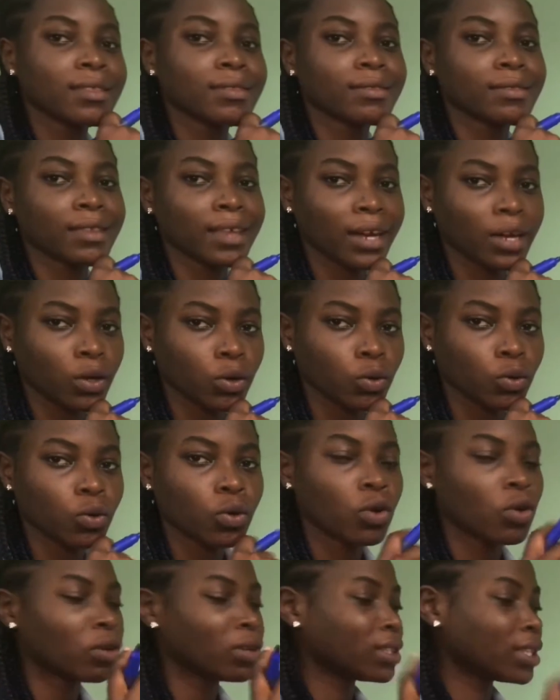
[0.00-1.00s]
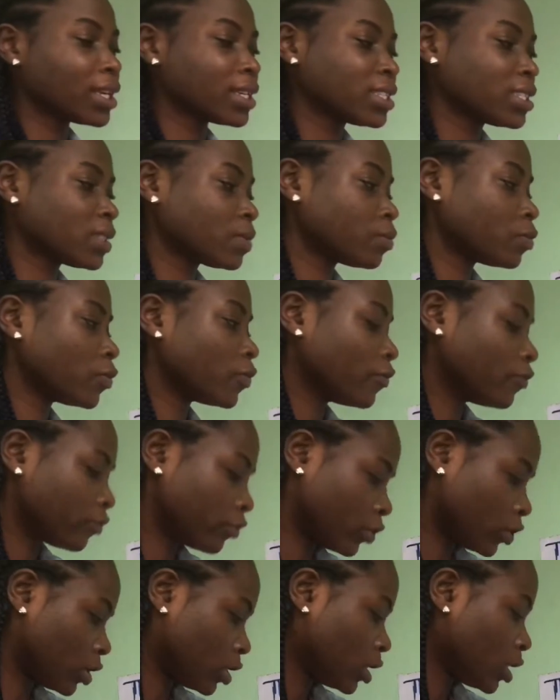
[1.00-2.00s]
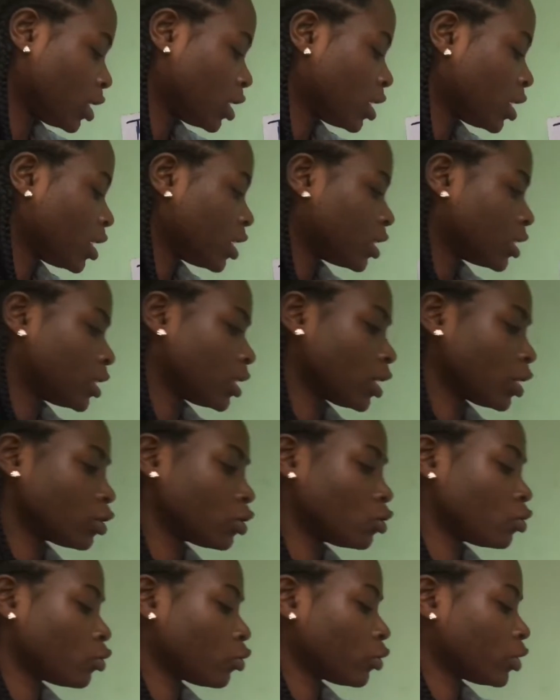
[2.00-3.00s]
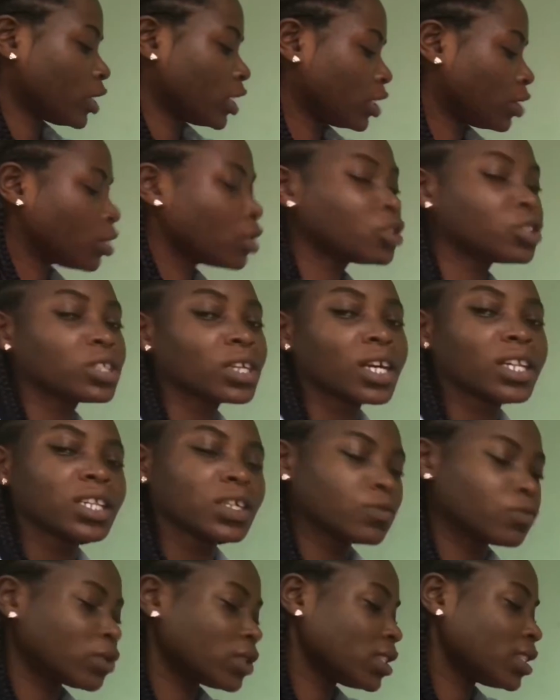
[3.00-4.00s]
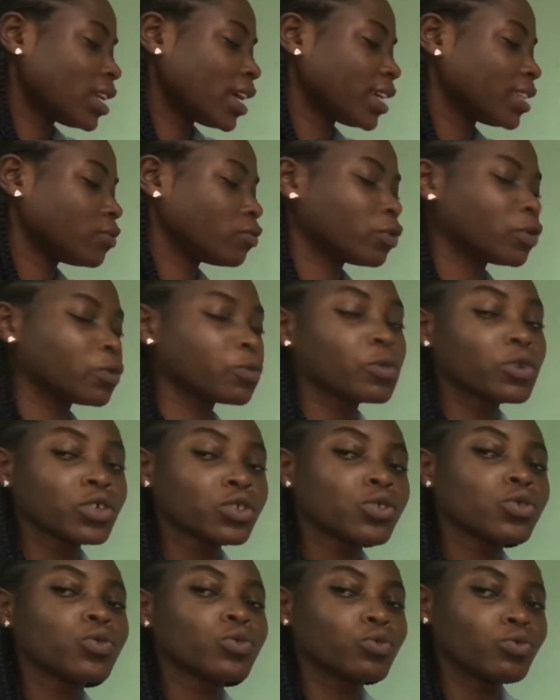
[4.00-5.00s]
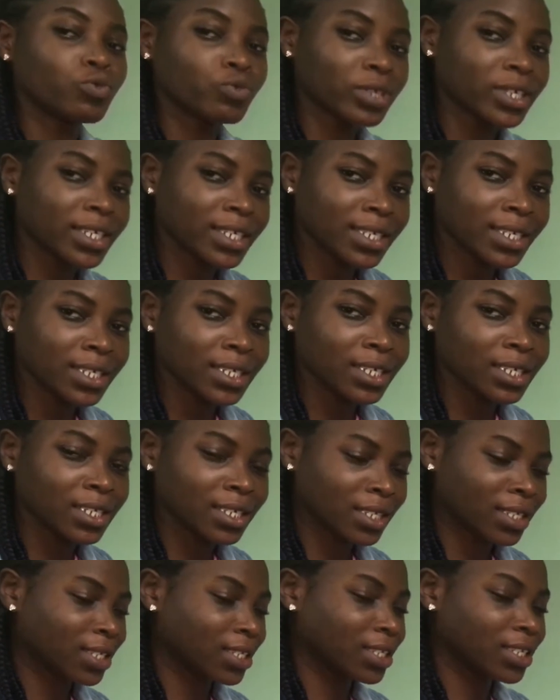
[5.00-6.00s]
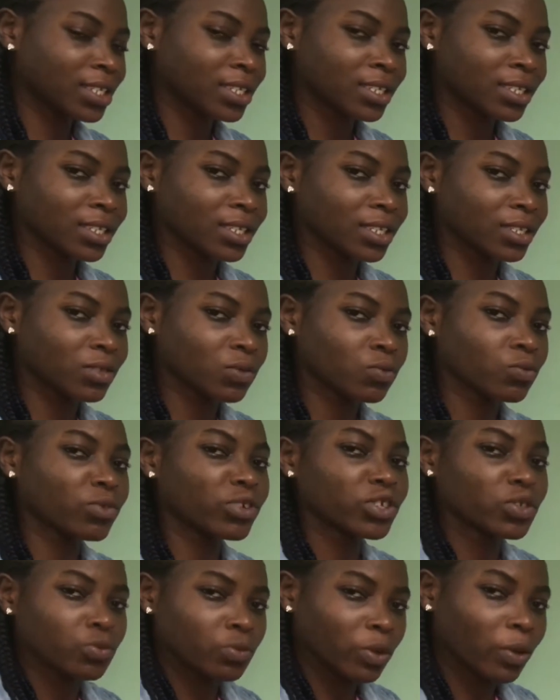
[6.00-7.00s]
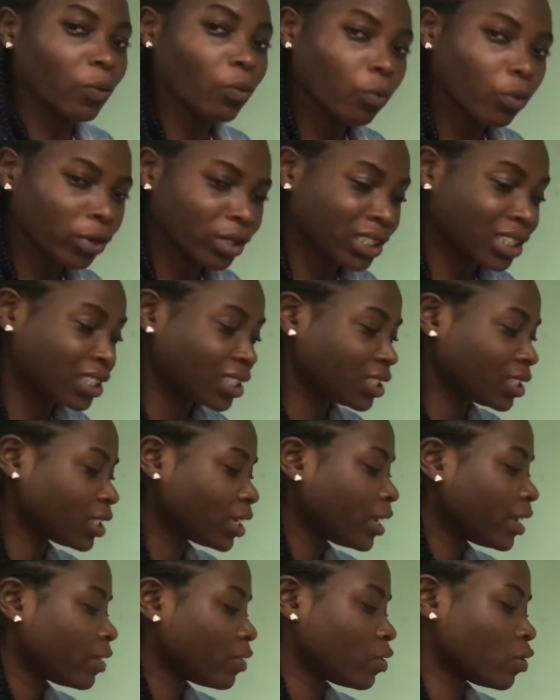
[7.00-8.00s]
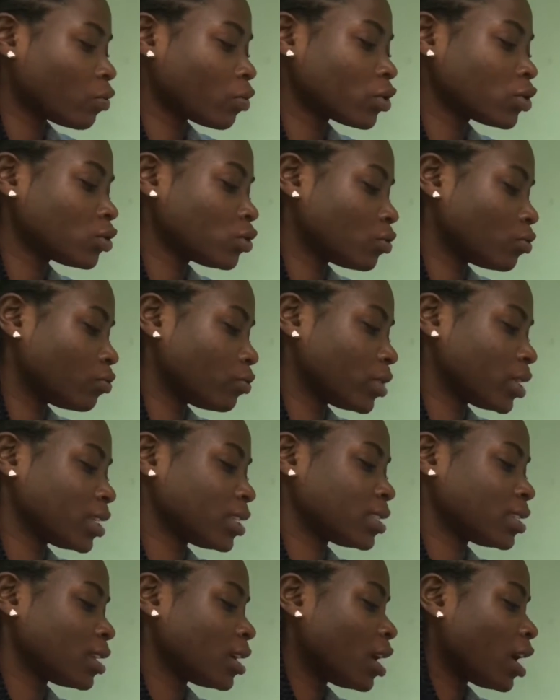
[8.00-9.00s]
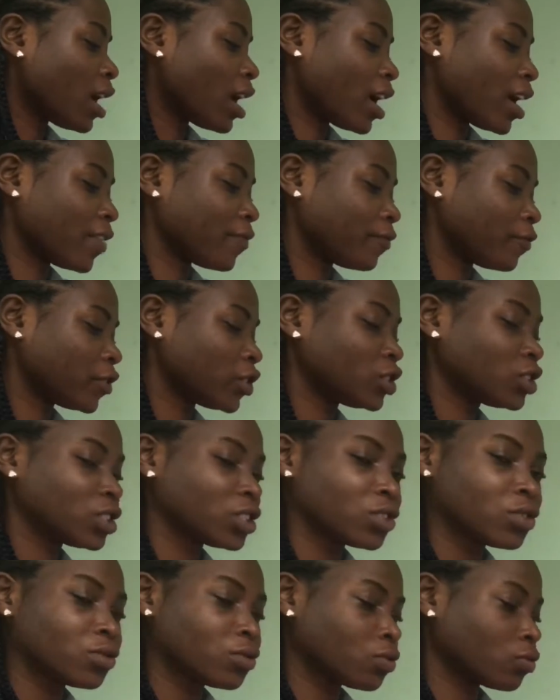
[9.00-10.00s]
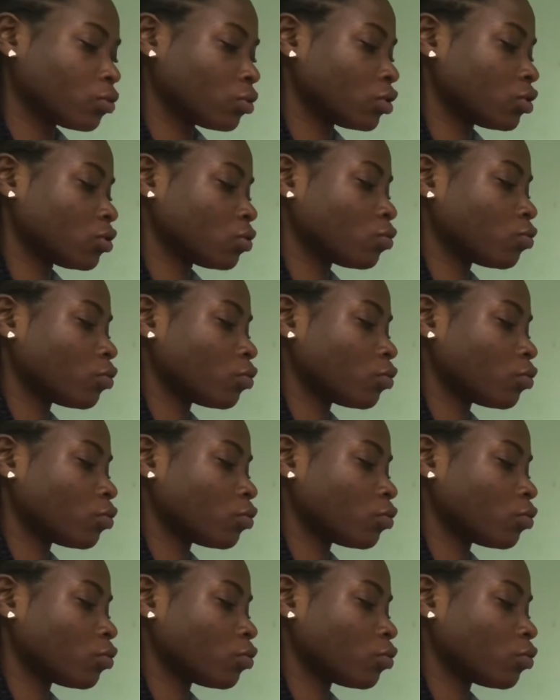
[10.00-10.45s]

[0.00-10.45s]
Now let's move on. Now you know initially we said we want to raise, it's what we want. We want to raise our fishes to what?